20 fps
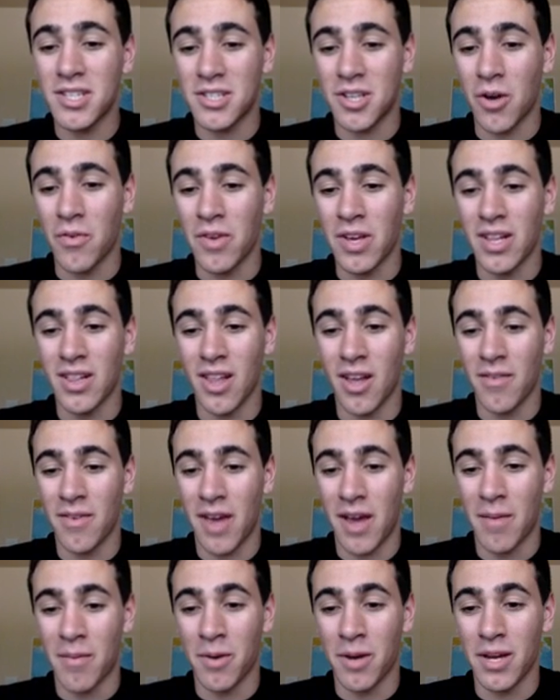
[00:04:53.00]
the Soviet Love
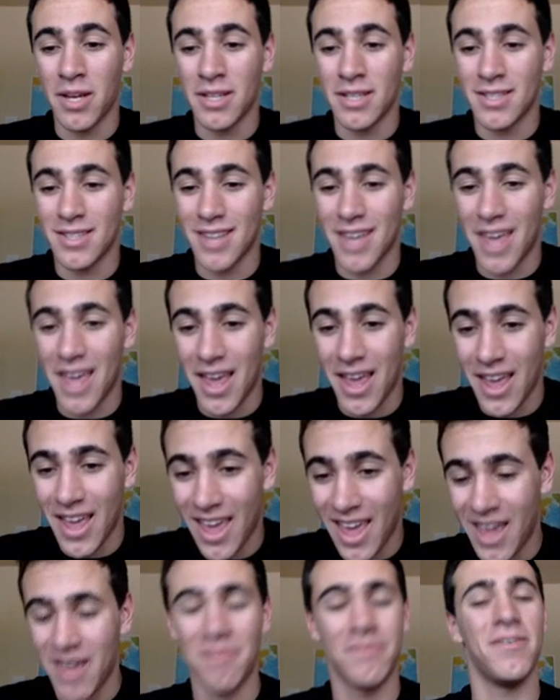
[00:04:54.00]
Hammer is
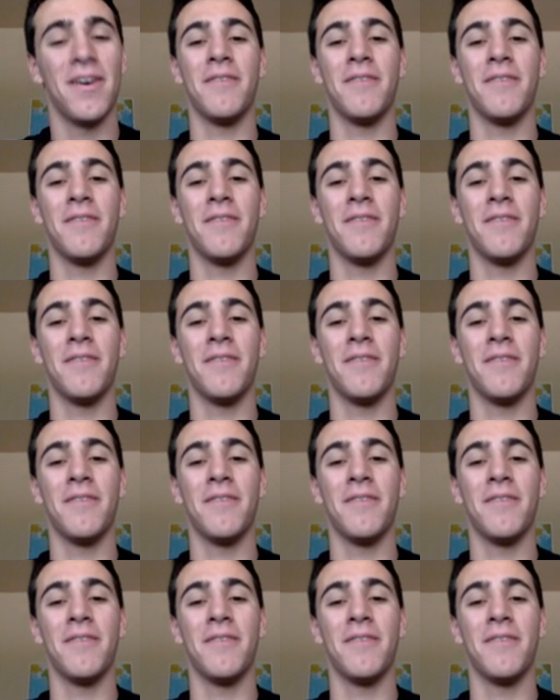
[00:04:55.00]
a